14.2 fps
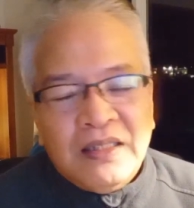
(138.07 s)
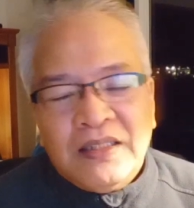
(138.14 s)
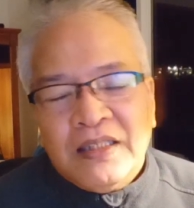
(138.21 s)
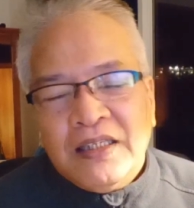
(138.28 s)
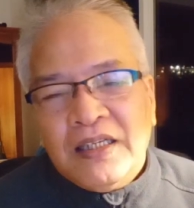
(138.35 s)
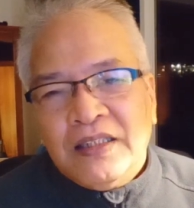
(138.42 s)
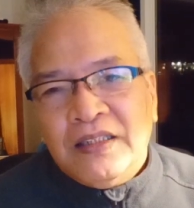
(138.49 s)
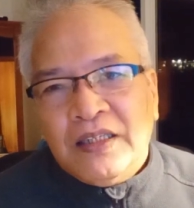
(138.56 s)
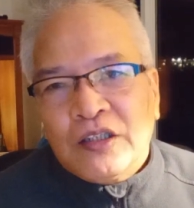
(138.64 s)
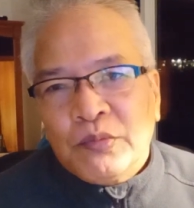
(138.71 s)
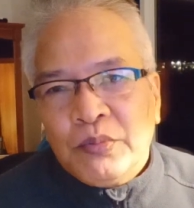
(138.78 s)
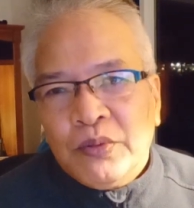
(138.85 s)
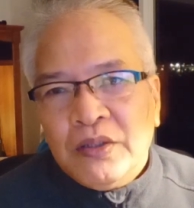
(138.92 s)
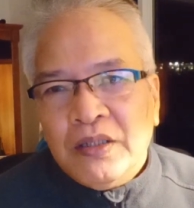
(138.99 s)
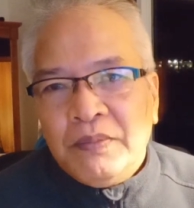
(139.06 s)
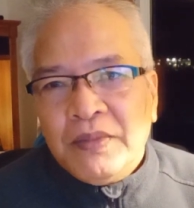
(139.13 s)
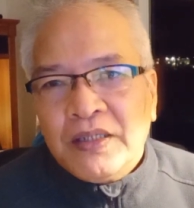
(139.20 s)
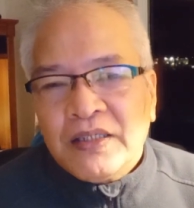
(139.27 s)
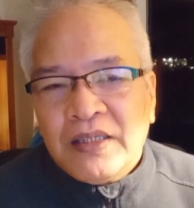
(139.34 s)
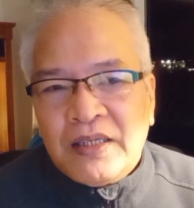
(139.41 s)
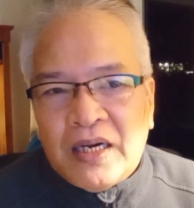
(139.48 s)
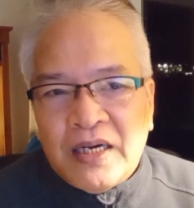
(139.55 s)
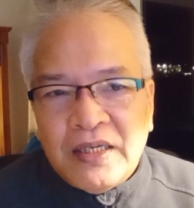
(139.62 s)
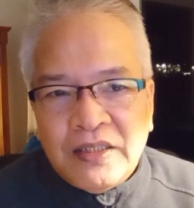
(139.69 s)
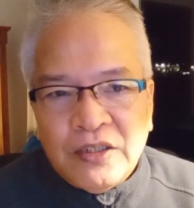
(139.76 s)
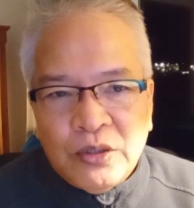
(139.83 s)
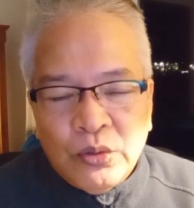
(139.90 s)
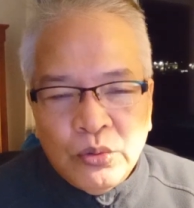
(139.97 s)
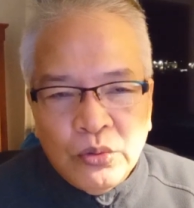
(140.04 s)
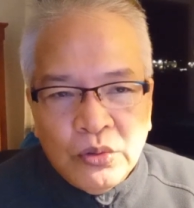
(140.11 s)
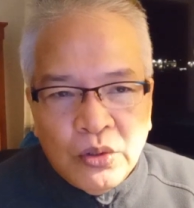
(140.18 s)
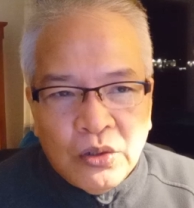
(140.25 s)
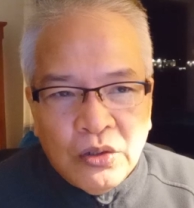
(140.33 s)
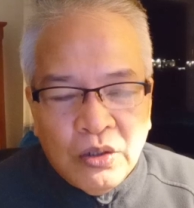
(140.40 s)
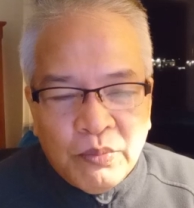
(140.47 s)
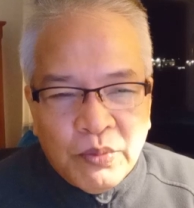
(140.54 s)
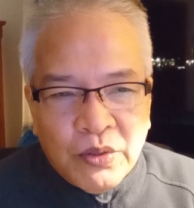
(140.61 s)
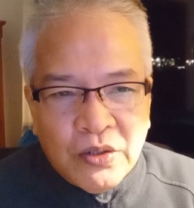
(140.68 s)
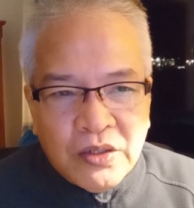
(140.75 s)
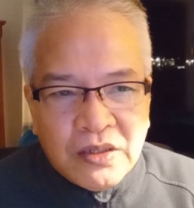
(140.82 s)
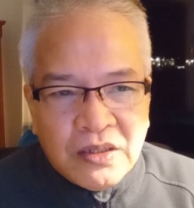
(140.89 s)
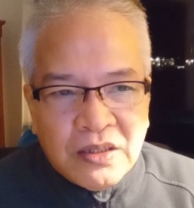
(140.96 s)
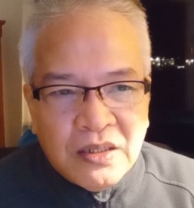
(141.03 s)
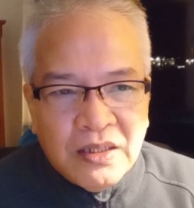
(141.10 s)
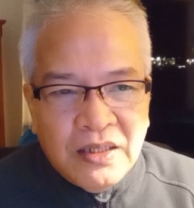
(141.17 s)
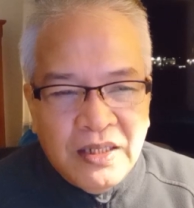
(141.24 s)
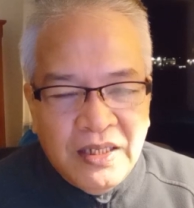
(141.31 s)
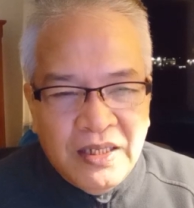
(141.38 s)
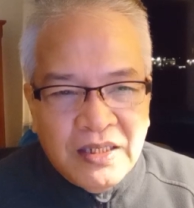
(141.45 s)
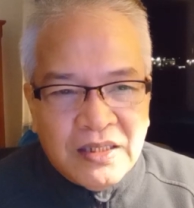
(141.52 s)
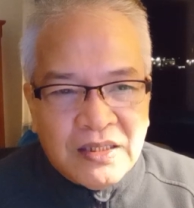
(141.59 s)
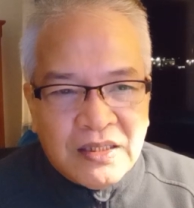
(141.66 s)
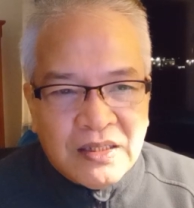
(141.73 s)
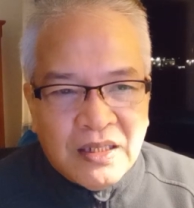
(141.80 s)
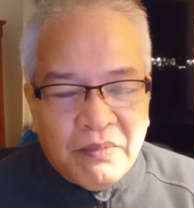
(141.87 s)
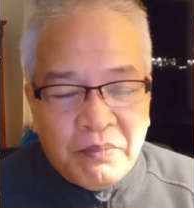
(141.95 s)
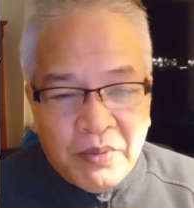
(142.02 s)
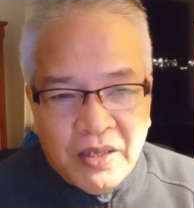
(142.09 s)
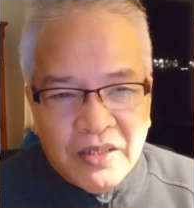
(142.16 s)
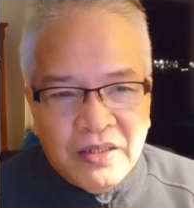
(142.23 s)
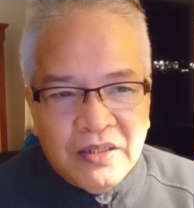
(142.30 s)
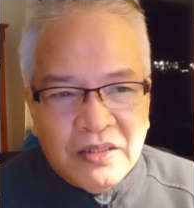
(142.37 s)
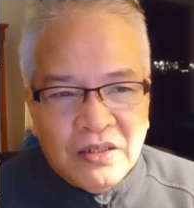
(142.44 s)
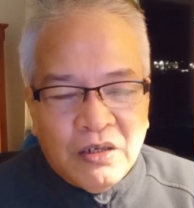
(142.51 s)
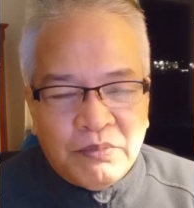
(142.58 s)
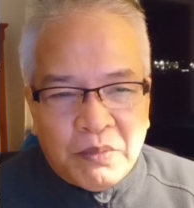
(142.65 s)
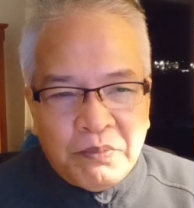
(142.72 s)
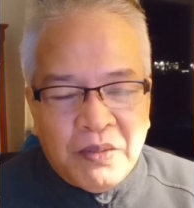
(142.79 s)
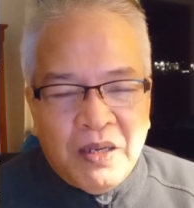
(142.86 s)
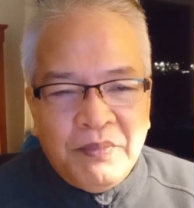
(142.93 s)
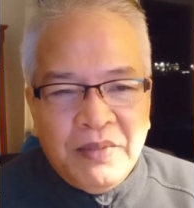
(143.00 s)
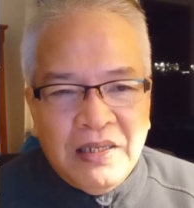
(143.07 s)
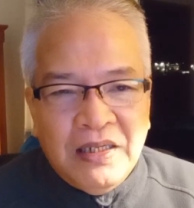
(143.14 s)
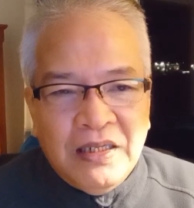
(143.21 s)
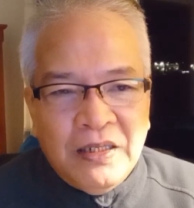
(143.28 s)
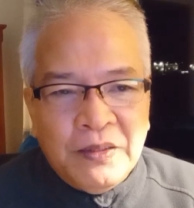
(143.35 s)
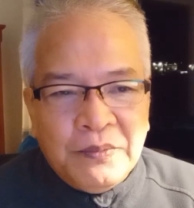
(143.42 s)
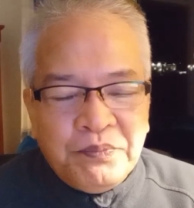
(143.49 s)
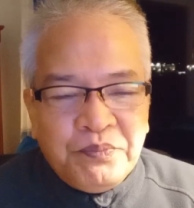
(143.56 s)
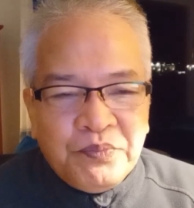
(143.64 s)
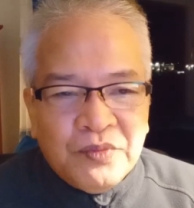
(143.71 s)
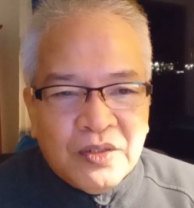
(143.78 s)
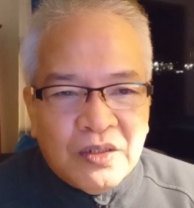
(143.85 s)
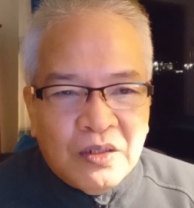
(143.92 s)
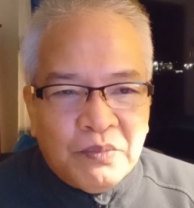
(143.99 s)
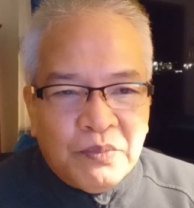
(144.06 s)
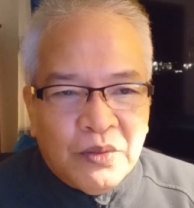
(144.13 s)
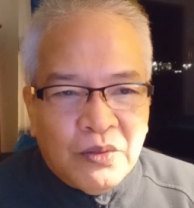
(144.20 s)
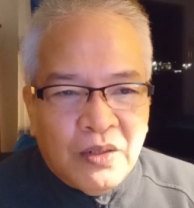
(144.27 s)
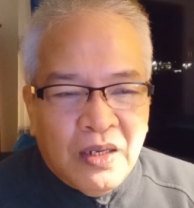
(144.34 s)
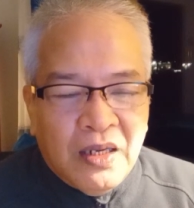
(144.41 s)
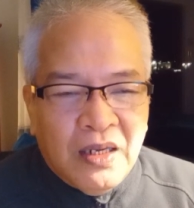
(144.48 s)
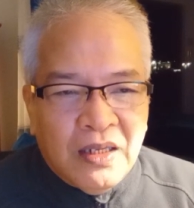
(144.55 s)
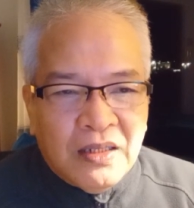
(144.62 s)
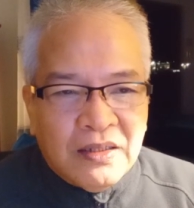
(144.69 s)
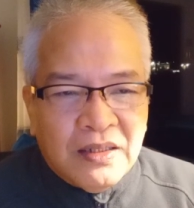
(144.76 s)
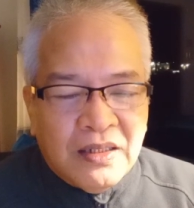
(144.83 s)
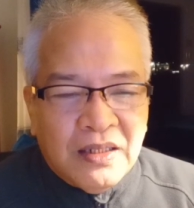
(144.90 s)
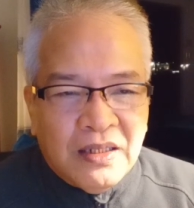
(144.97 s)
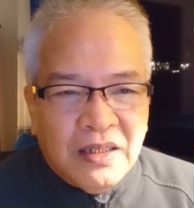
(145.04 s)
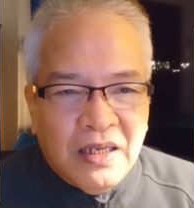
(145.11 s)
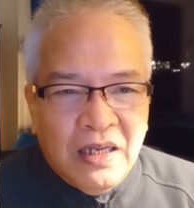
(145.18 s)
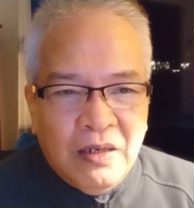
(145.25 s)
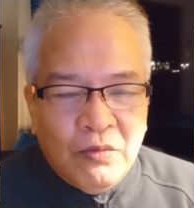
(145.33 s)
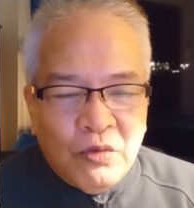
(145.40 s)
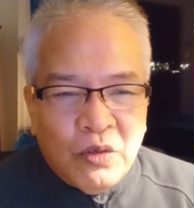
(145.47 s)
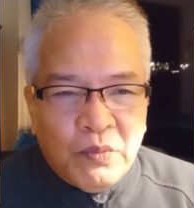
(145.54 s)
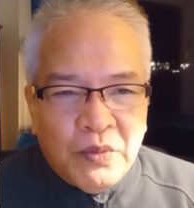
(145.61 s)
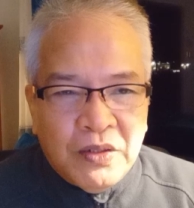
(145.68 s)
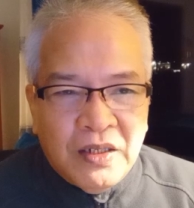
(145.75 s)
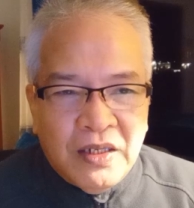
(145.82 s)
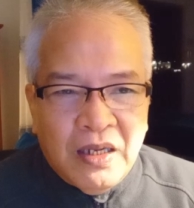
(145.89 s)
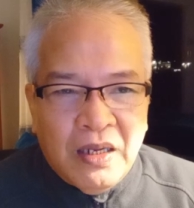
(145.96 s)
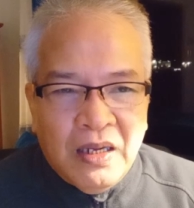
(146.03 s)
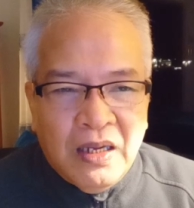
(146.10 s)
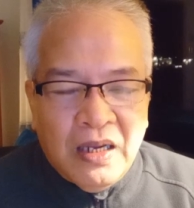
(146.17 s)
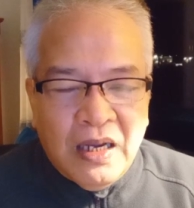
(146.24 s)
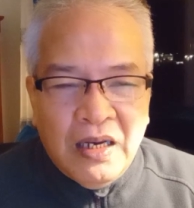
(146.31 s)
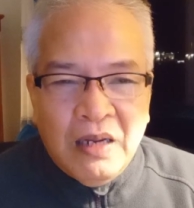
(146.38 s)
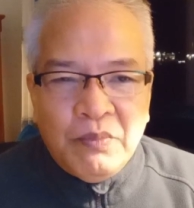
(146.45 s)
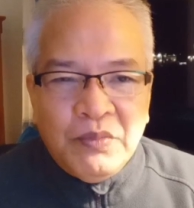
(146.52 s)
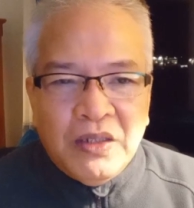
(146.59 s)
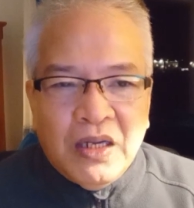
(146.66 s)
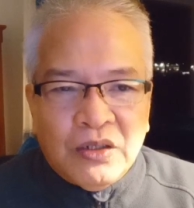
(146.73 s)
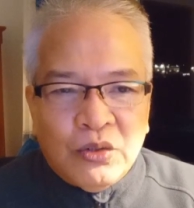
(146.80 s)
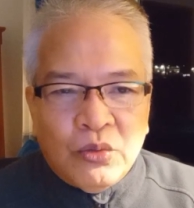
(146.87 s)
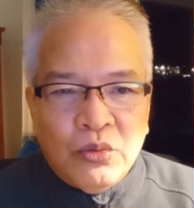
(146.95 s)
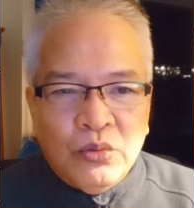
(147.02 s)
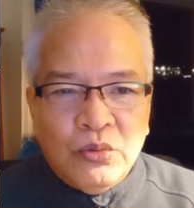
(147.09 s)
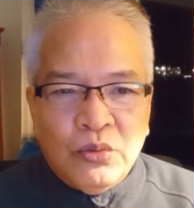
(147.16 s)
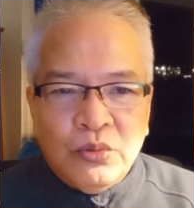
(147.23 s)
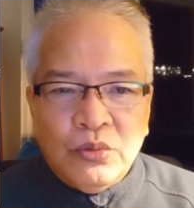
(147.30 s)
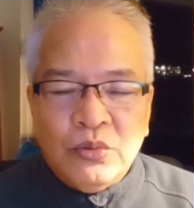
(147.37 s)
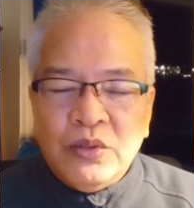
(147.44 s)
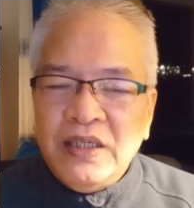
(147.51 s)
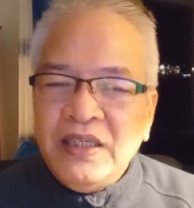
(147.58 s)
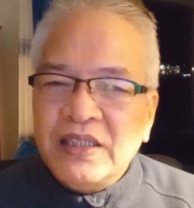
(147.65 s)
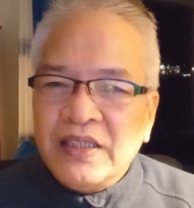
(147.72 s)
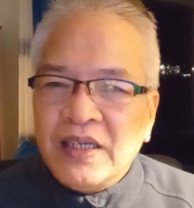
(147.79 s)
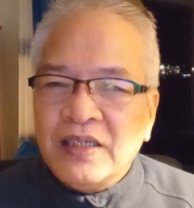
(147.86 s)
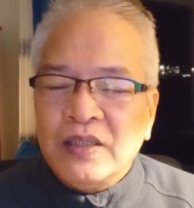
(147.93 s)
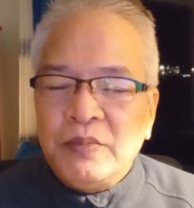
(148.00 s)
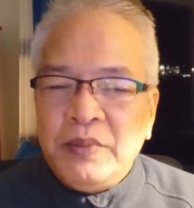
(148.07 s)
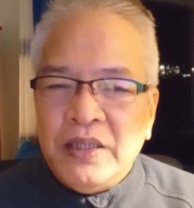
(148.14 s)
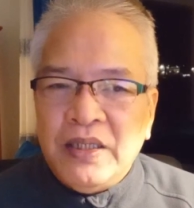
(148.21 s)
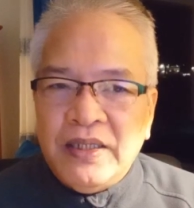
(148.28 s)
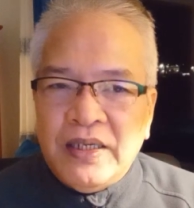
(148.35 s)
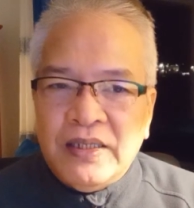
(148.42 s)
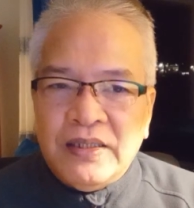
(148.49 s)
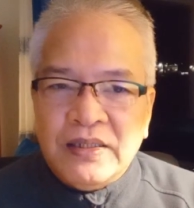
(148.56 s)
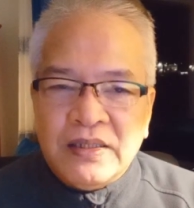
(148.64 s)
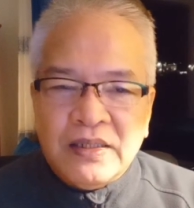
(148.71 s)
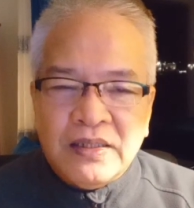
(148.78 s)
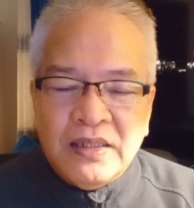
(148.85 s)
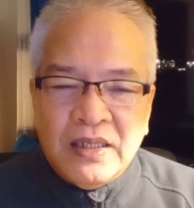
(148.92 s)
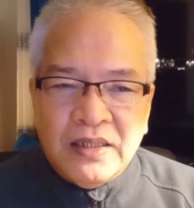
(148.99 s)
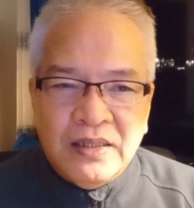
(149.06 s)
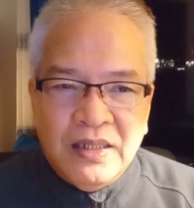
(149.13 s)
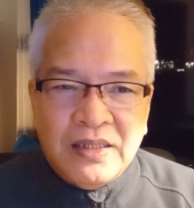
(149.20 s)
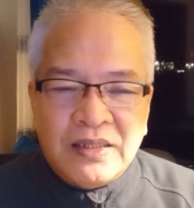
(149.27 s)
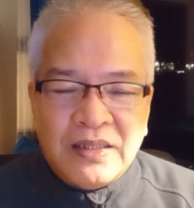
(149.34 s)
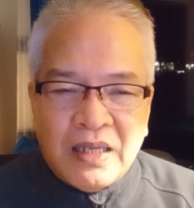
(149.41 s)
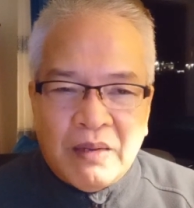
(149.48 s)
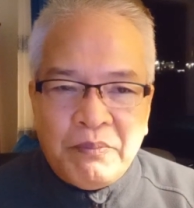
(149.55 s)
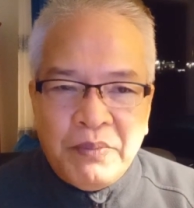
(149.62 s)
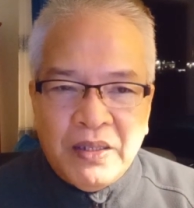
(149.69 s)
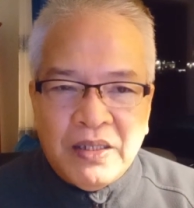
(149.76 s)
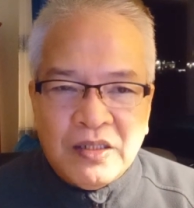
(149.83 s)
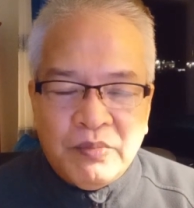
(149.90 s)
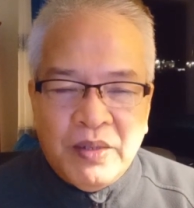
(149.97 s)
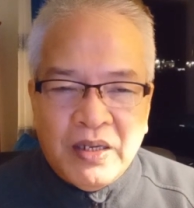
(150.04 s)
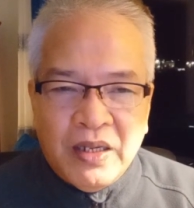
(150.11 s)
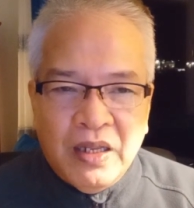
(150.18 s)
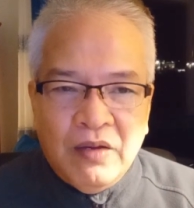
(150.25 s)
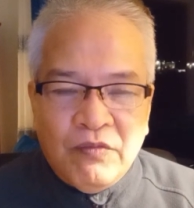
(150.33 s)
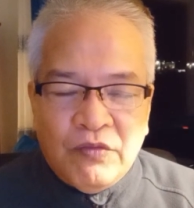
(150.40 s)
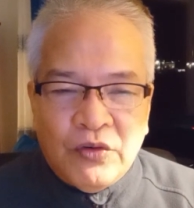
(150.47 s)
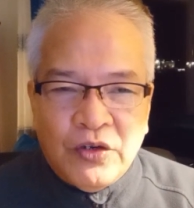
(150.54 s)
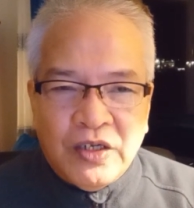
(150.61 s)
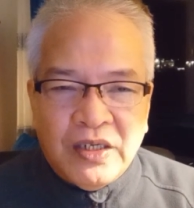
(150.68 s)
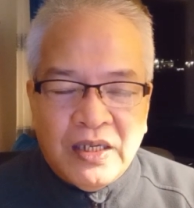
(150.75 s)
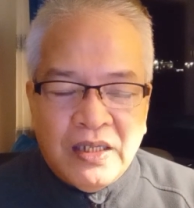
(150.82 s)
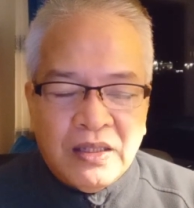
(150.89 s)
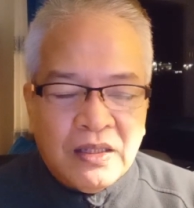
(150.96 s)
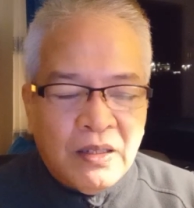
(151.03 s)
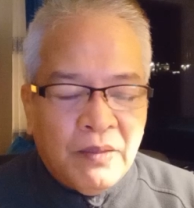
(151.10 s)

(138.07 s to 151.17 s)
sinuggest po ni Mr. Art Tungol, of course, he is a father of a family. At alam ko po na alam niya through his experience that this topic is very important.